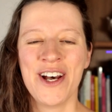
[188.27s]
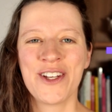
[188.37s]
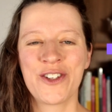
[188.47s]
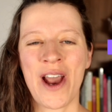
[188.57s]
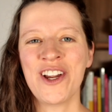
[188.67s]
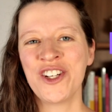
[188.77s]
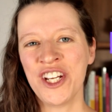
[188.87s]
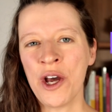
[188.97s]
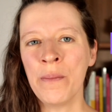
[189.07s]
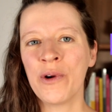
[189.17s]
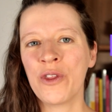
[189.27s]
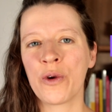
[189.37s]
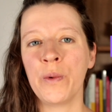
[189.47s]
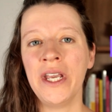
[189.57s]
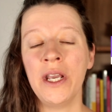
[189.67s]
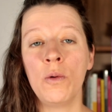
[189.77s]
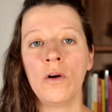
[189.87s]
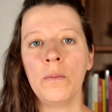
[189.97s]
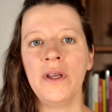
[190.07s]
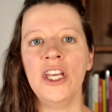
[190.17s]
Strategy number three
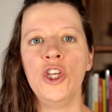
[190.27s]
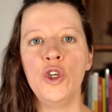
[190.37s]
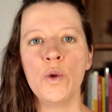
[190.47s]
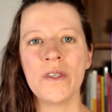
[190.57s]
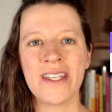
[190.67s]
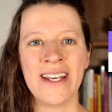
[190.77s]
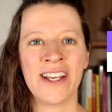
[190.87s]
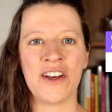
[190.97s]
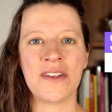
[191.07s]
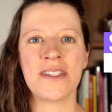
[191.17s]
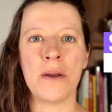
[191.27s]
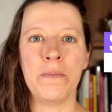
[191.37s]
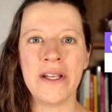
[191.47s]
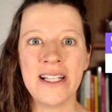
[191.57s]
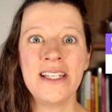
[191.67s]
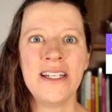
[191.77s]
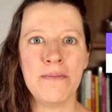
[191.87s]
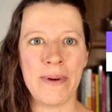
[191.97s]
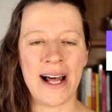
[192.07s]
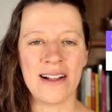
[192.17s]
will be using a stability
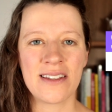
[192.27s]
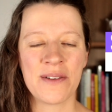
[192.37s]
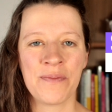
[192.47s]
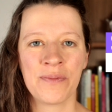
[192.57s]
belt.